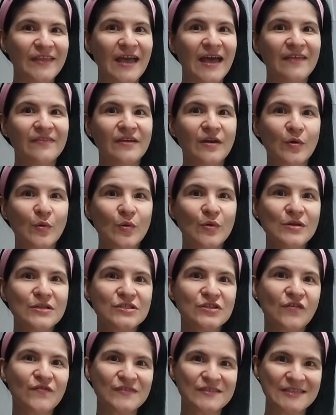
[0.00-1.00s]
and the rules
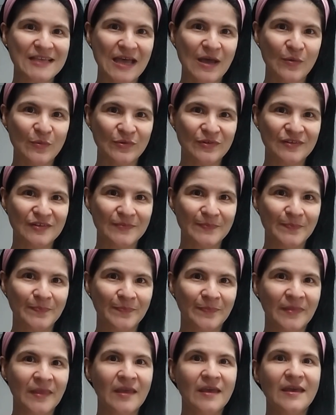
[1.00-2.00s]
of sounds.
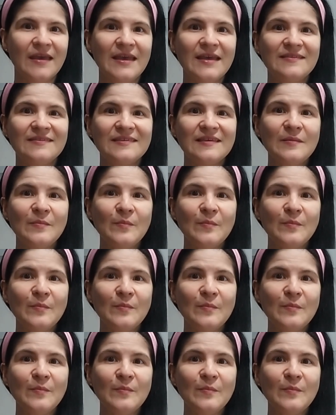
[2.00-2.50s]
It's